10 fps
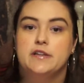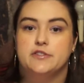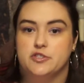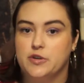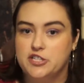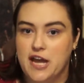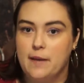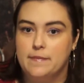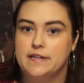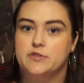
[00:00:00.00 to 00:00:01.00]
The strange
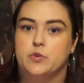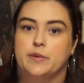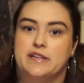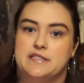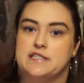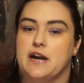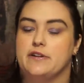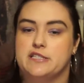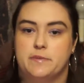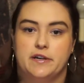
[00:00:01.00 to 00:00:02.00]
happenings were because the town
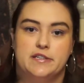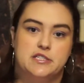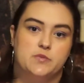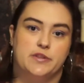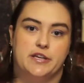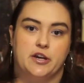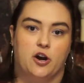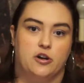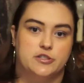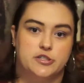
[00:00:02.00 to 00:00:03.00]
experiences what they
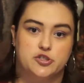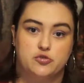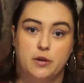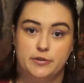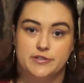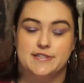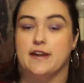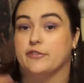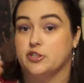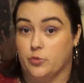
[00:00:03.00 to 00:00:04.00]
called troubles
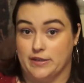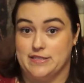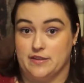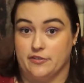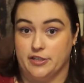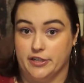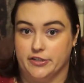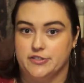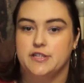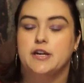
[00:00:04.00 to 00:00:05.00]
every 27
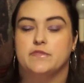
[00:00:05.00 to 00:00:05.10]
years.